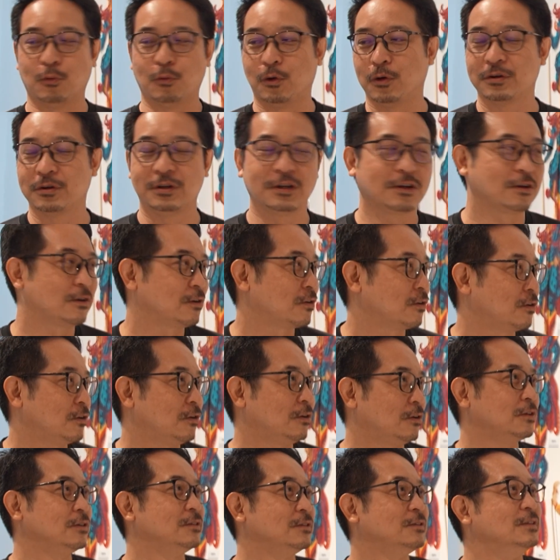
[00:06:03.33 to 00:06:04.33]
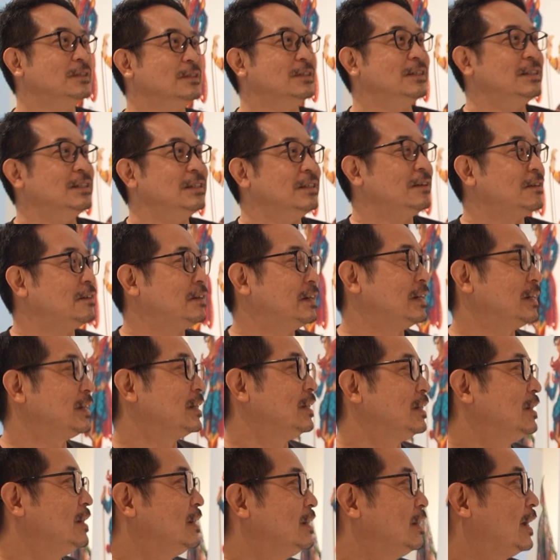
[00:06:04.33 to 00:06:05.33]
warrior claw, right?
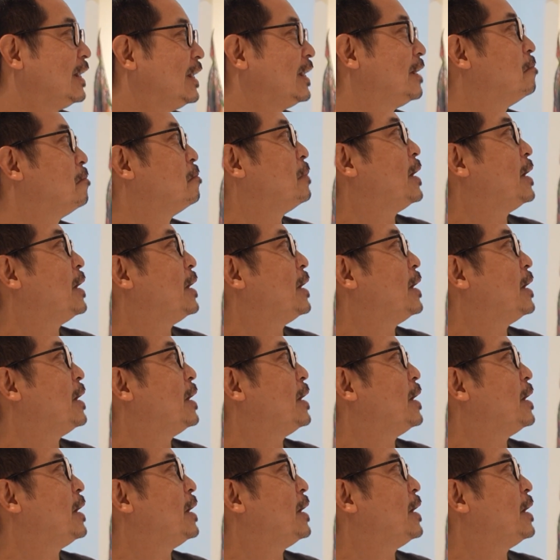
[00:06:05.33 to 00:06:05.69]
And then